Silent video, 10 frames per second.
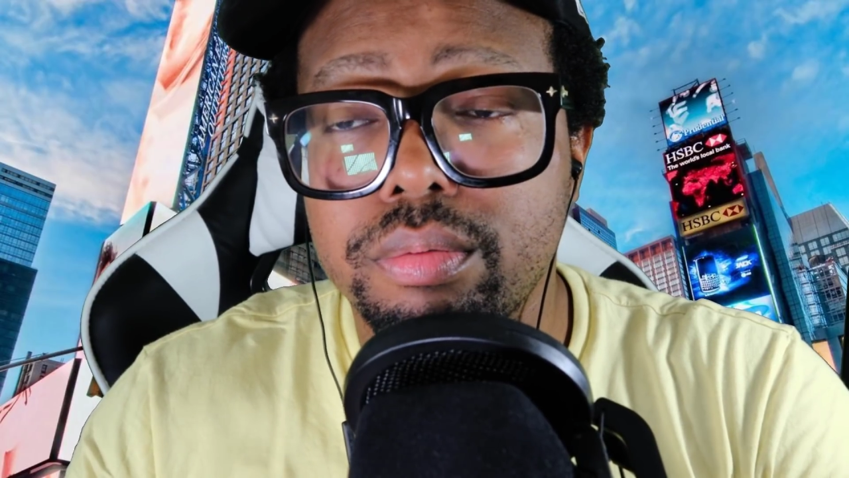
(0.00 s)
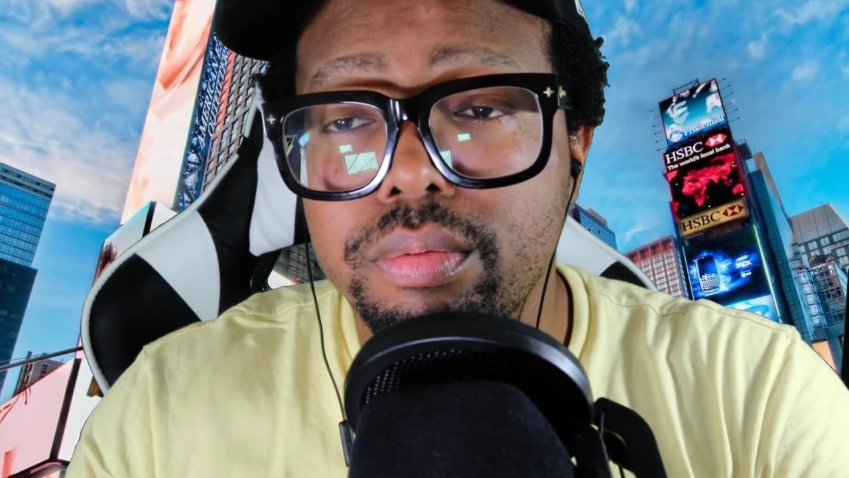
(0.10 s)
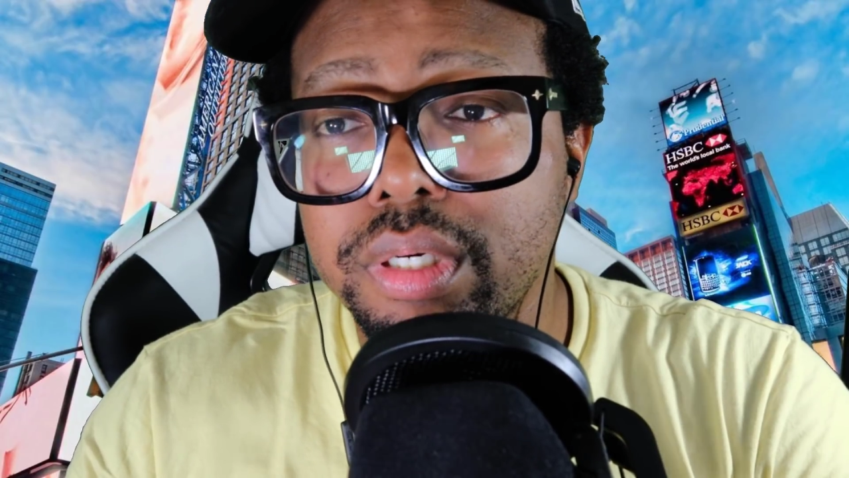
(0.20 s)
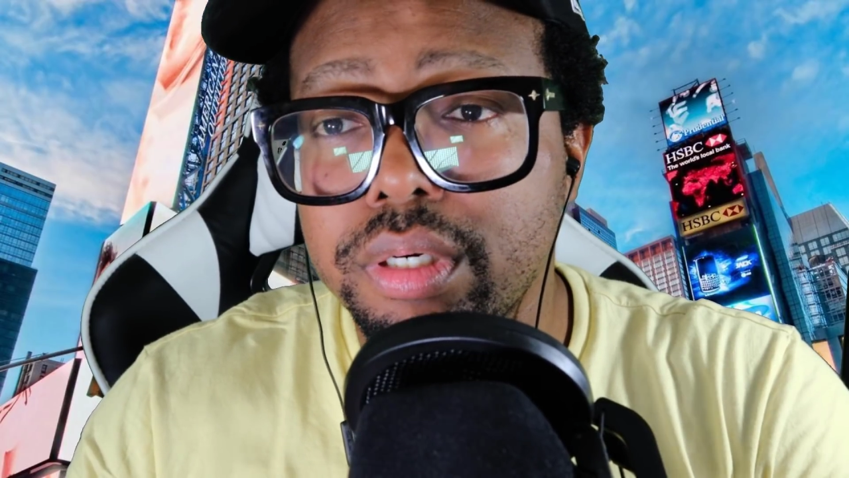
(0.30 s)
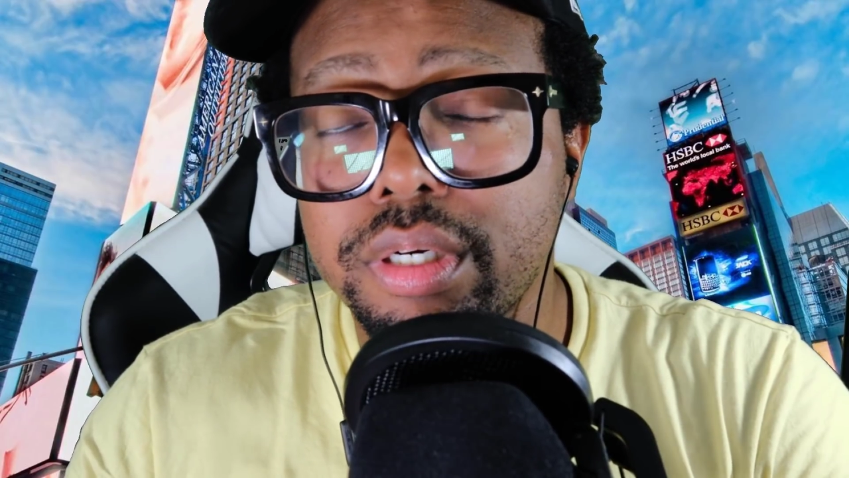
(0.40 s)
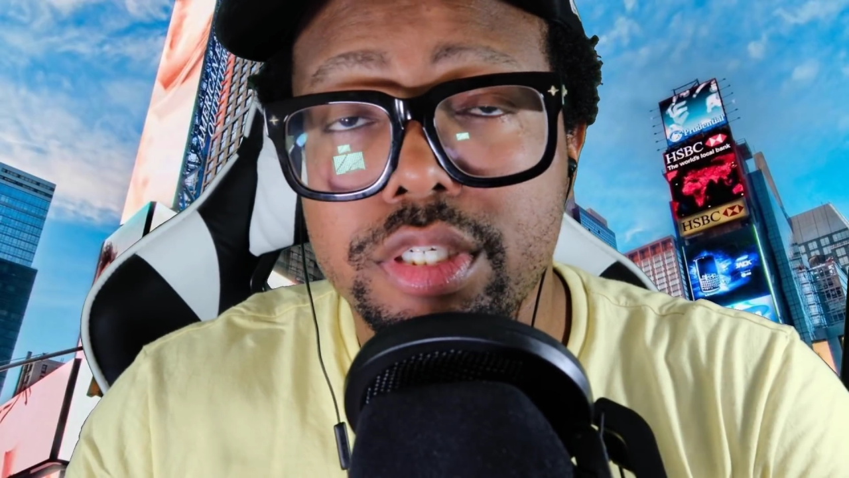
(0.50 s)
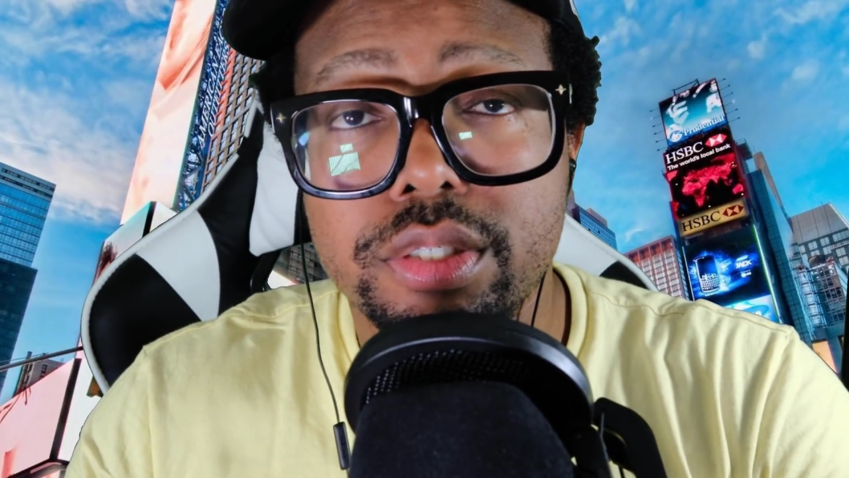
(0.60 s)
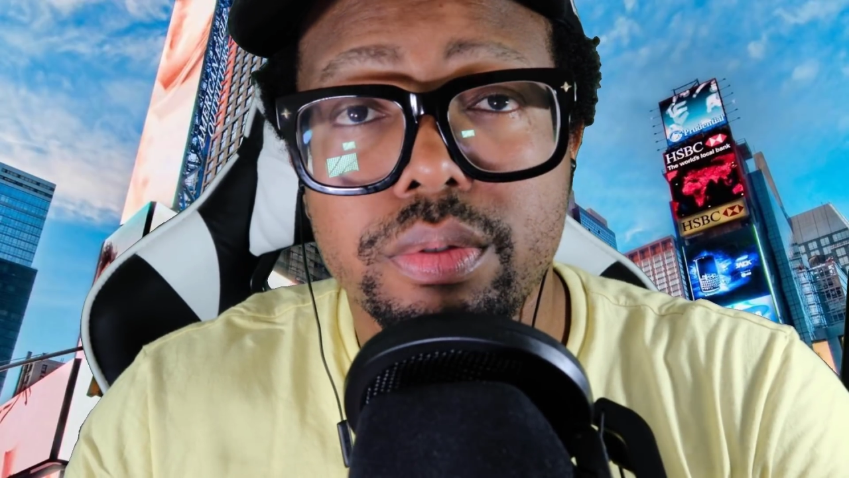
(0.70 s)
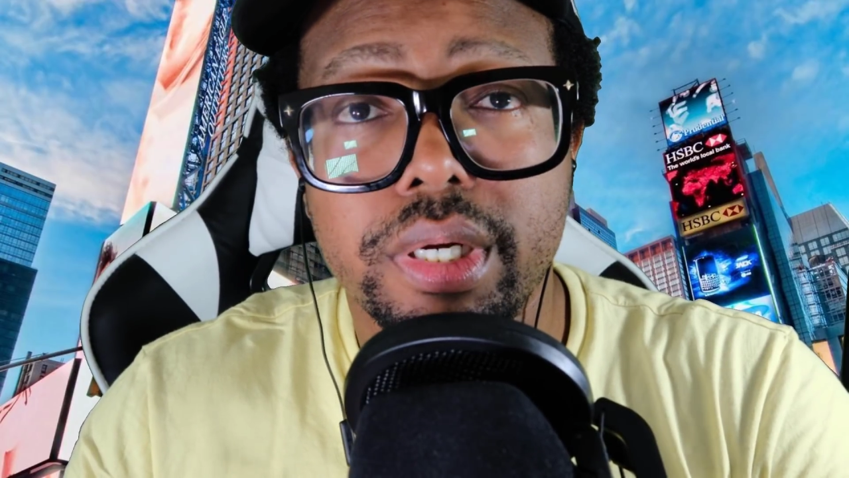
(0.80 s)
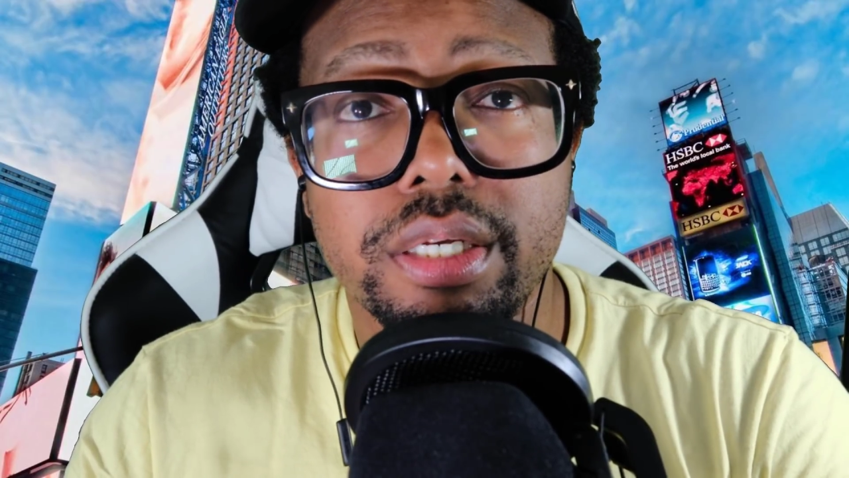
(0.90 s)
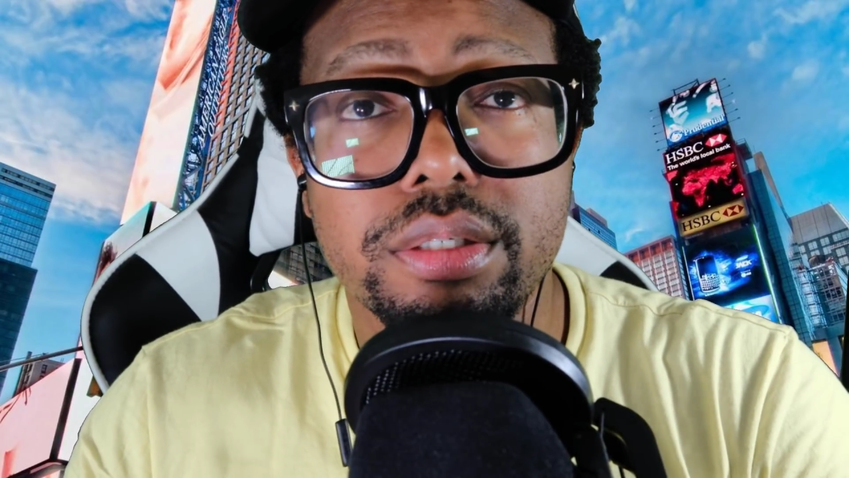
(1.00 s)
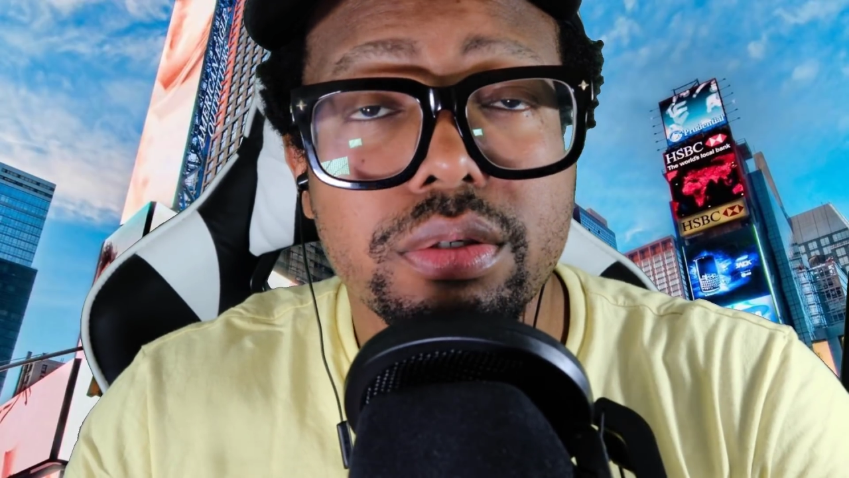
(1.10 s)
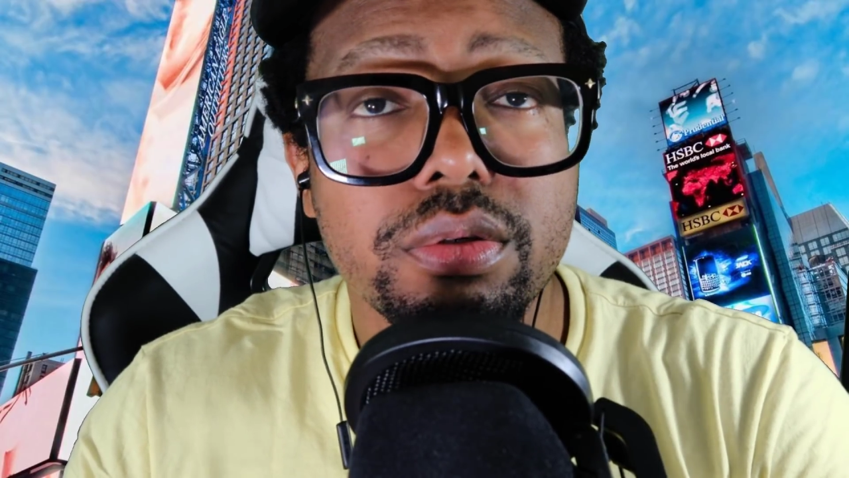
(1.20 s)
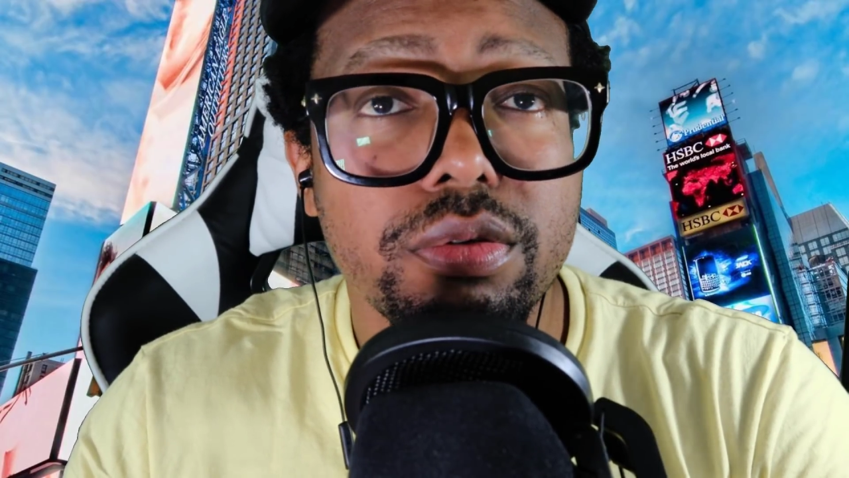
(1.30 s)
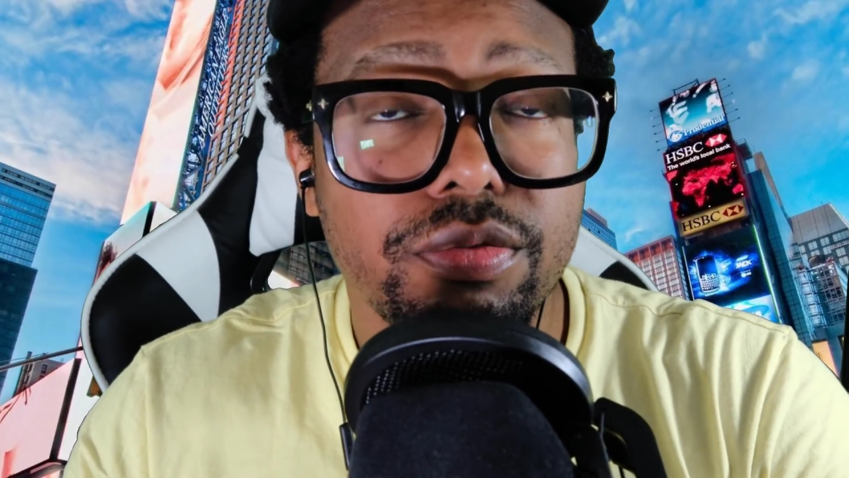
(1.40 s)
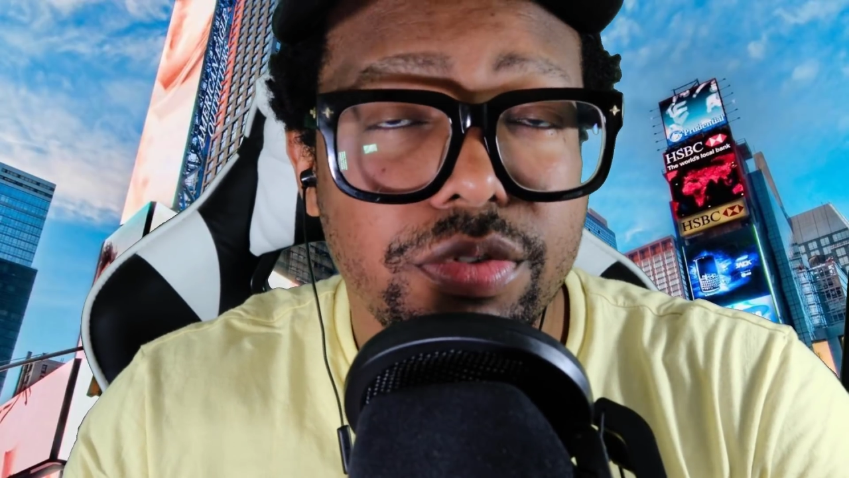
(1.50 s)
We are going to showcase two